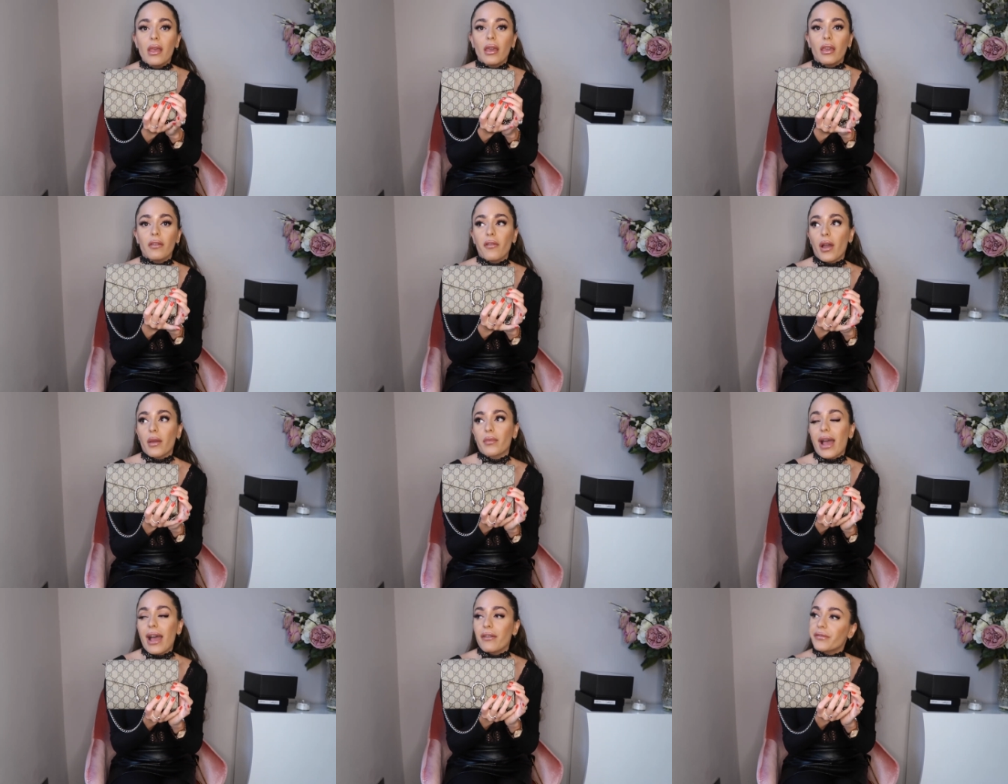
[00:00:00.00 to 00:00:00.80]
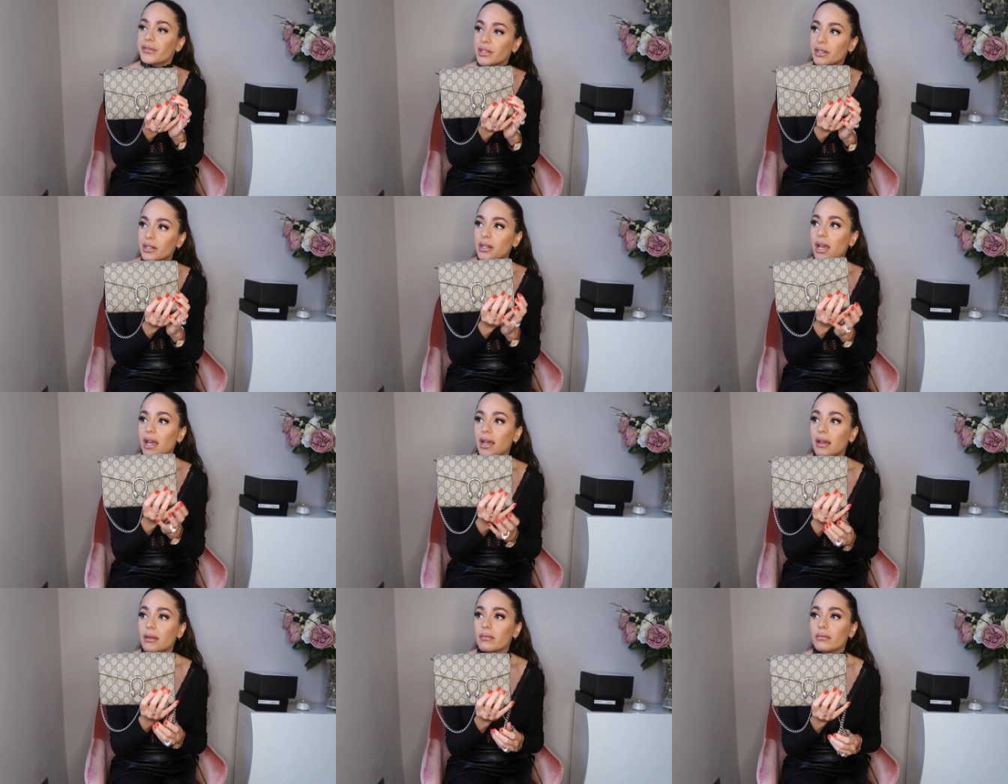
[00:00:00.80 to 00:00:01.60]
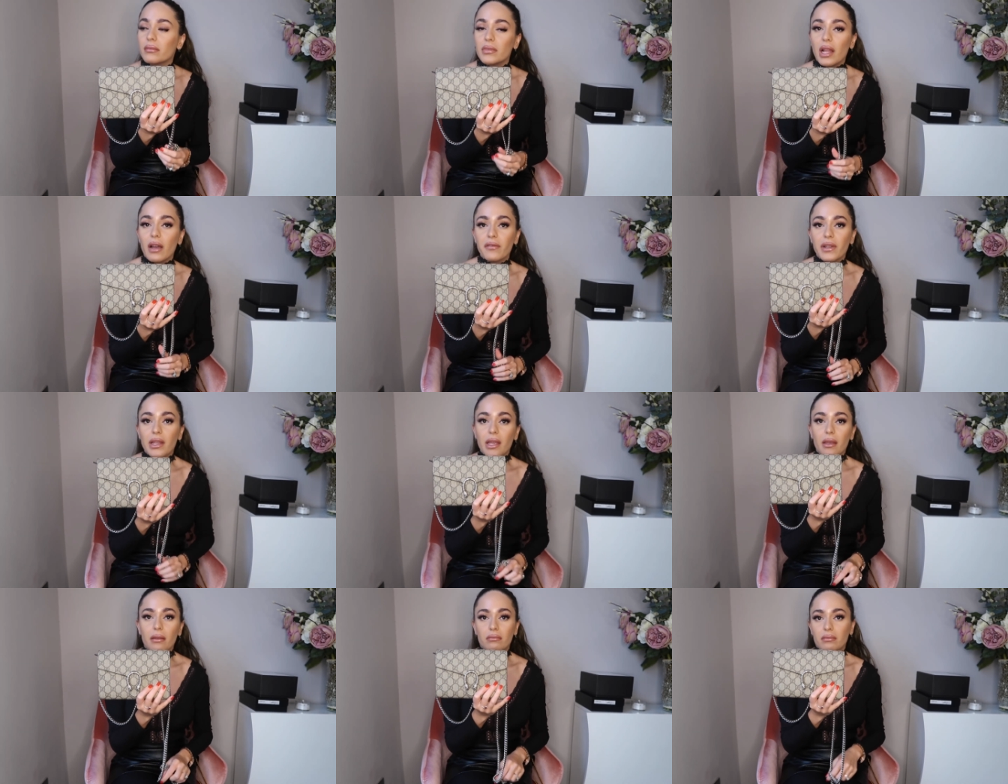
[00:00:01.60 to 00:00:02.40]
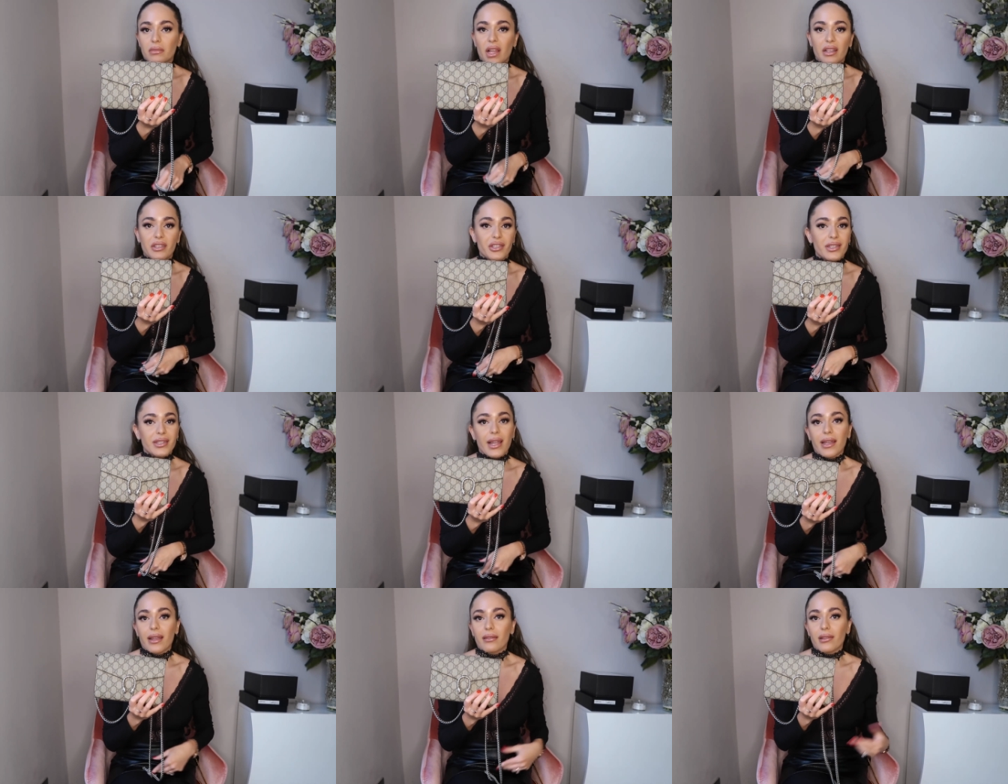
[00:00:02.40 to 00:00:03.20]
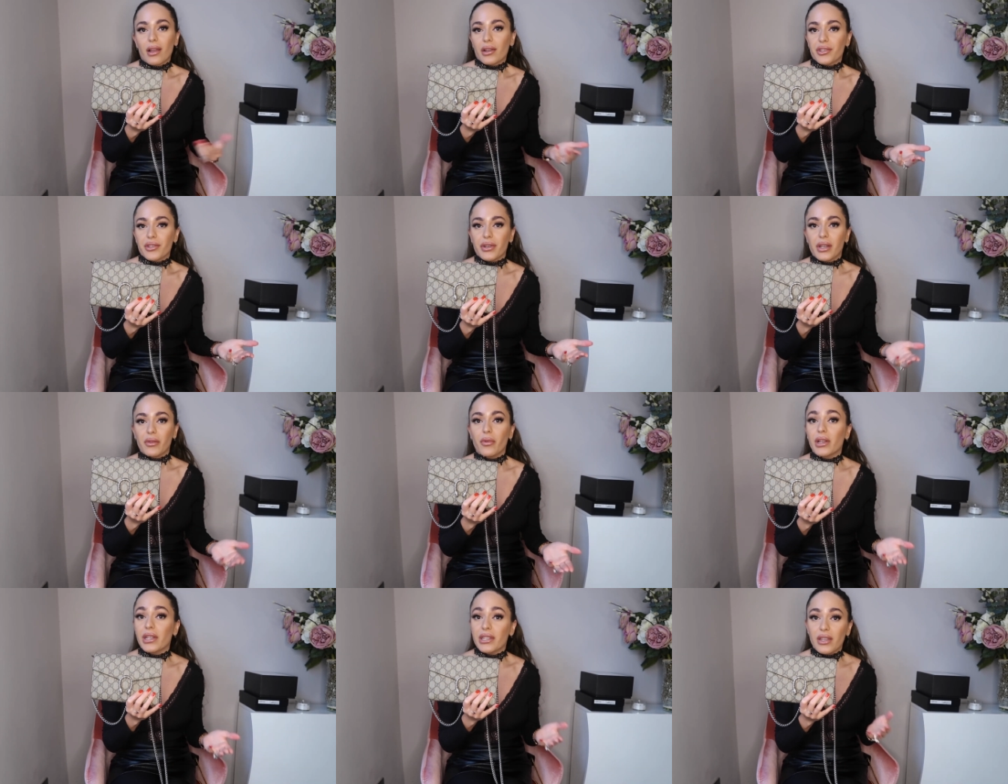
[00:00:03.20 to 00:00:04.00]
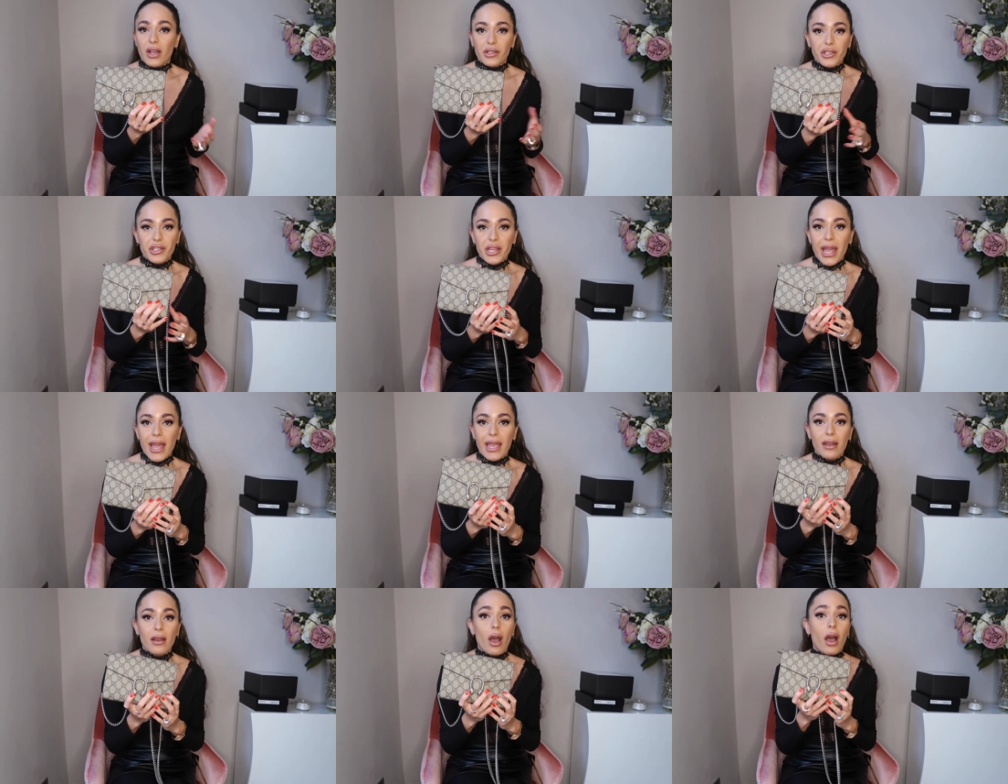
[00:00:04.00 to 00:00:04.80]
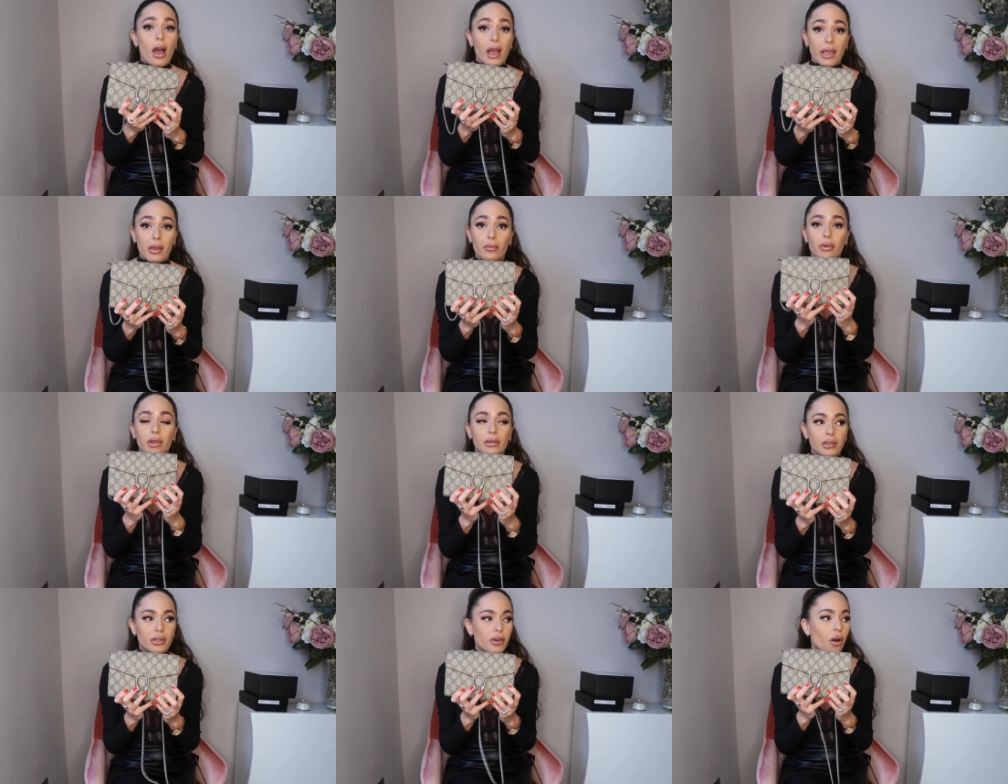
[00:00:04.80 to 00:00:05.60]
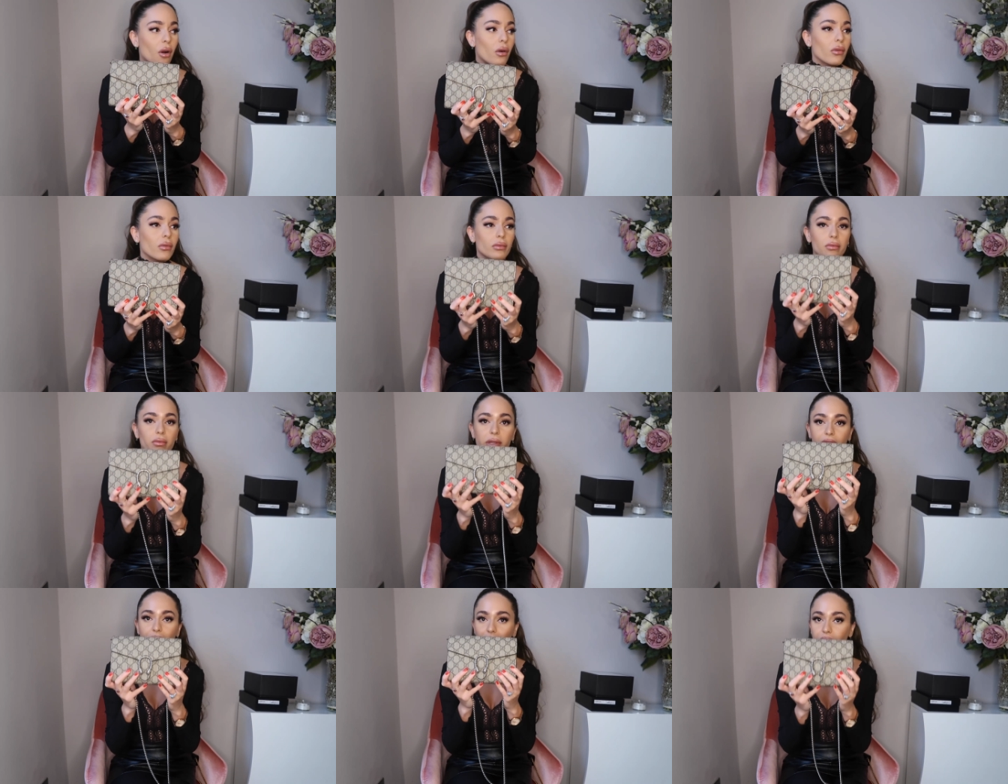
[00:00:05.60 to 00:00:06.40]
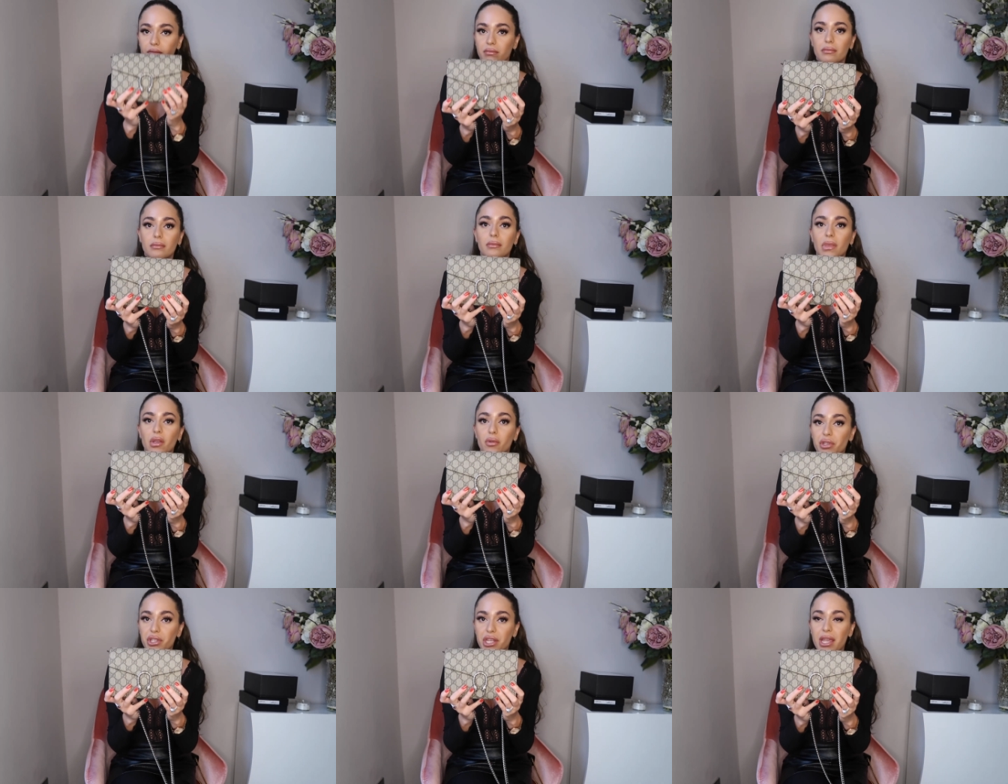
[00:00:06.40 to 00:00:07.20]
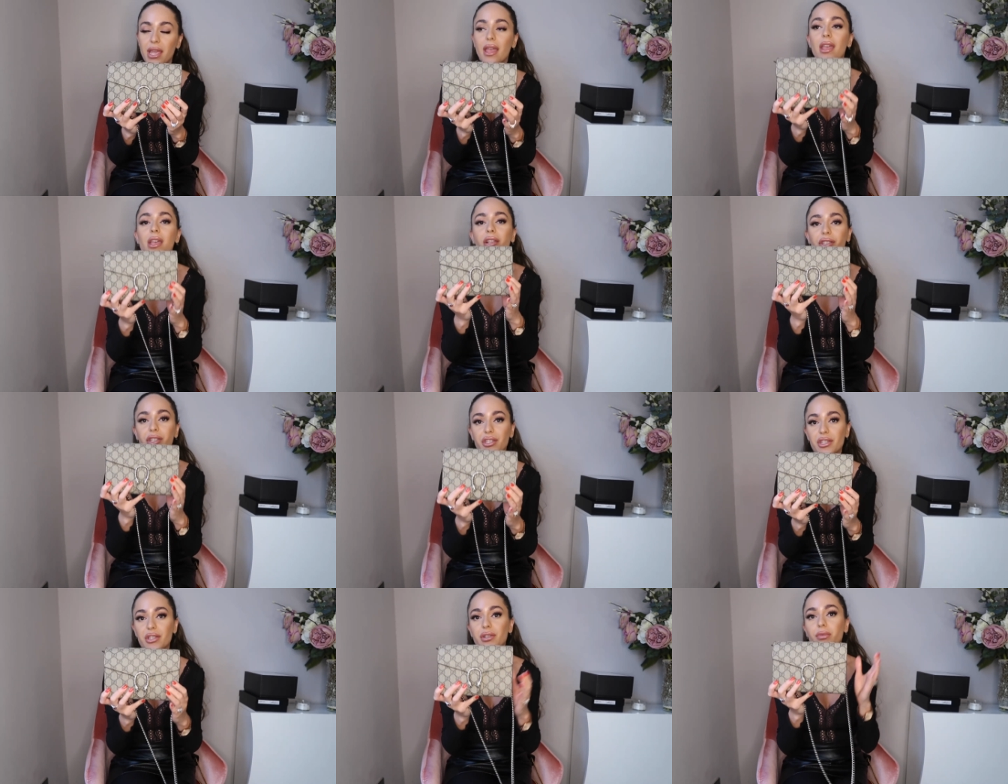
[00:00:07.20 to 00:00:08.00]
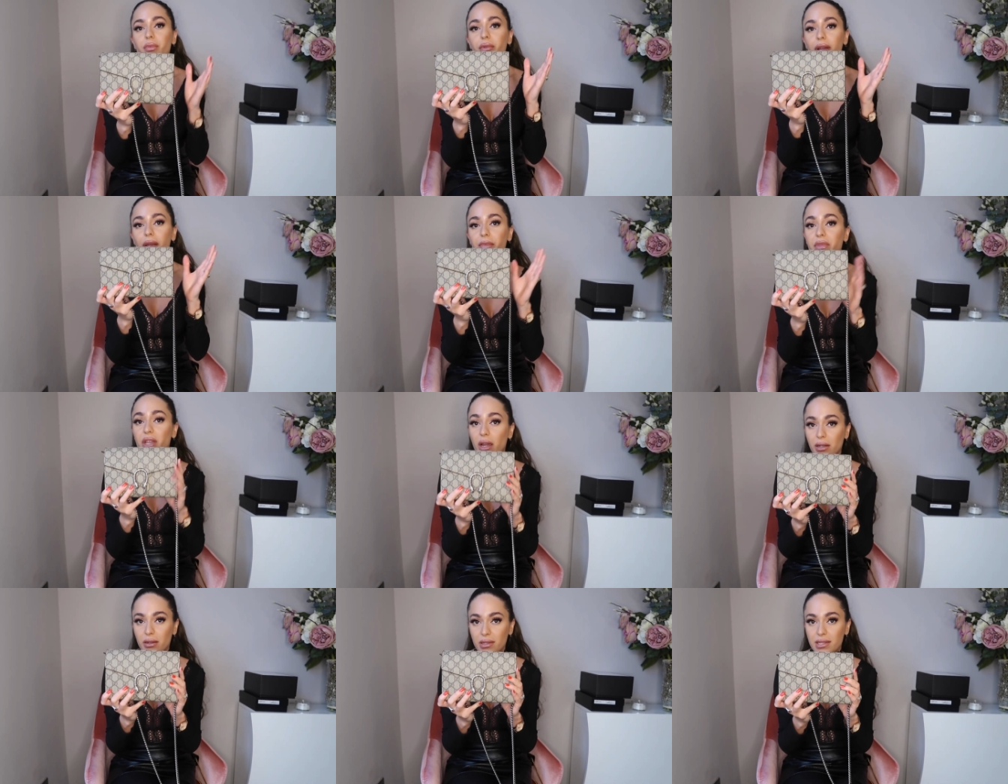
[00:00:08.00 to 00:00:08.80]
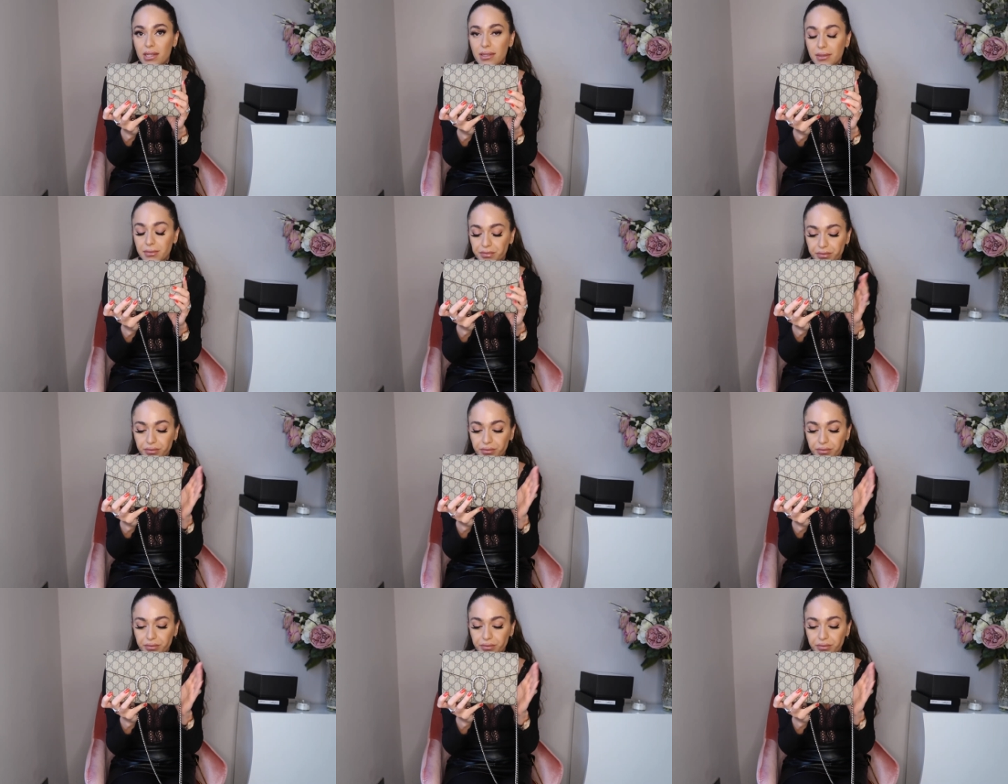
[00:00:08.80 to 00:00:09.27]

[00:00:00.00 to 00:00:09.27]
if I'm after a lovely, like just like a luxury wallet on chain, I will go with the Gucci GG Supreme Dionysus